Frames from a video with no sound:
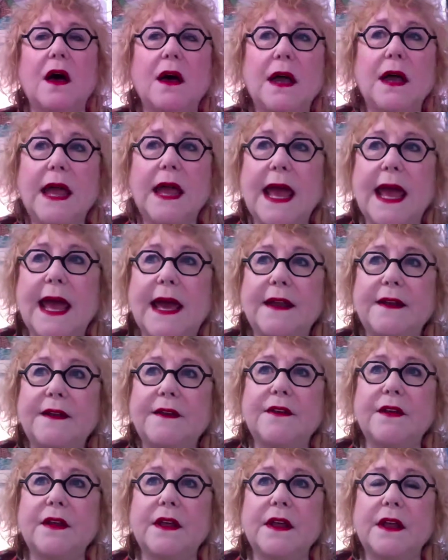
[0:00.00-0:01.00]

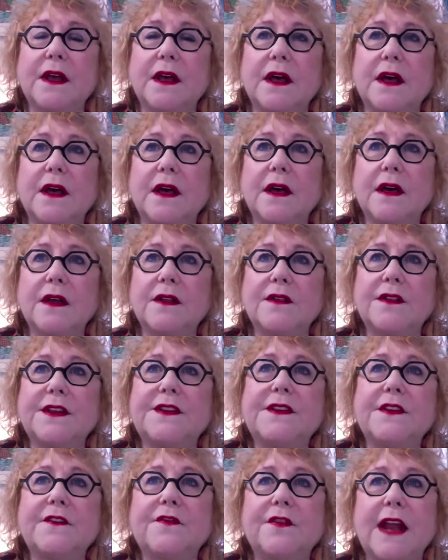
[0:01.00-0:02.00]
And the
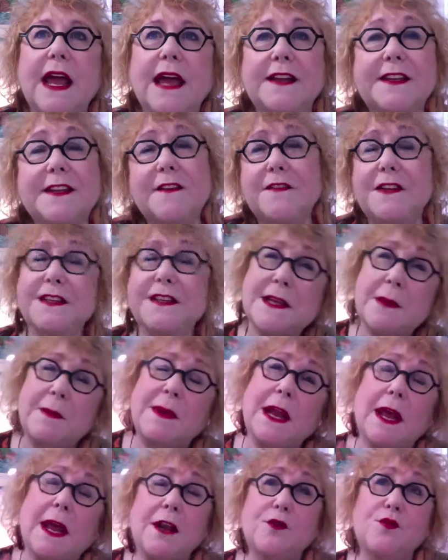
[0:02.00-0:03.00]
different activities, I
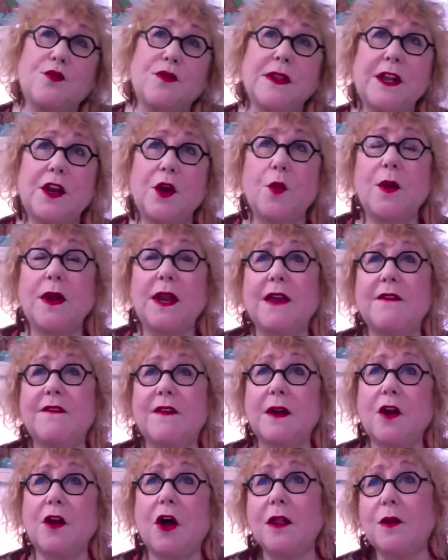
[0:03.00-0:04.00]
really don't want to give
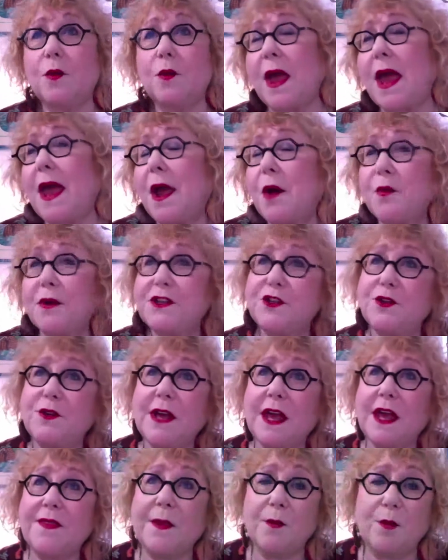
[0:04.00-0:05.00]
it all away. I want you to
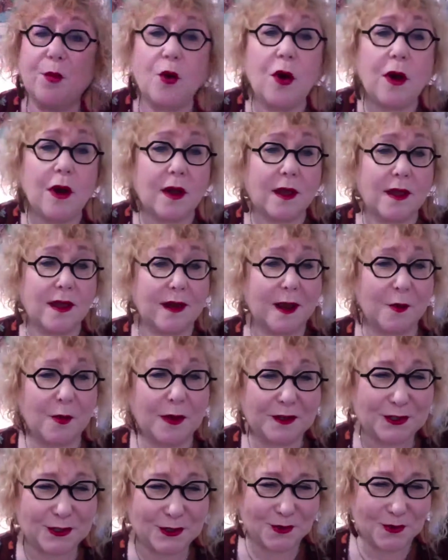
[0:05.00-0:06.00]
get the book and I want
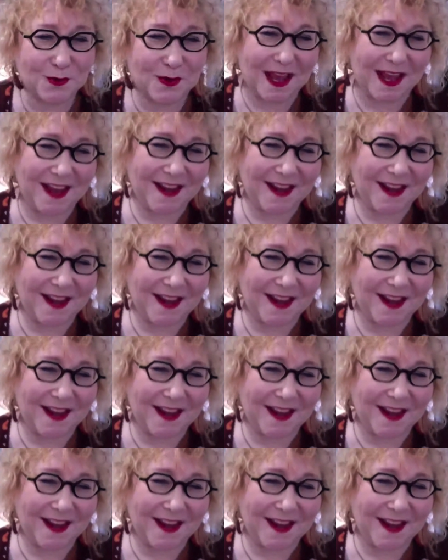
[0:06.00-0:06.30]
you to read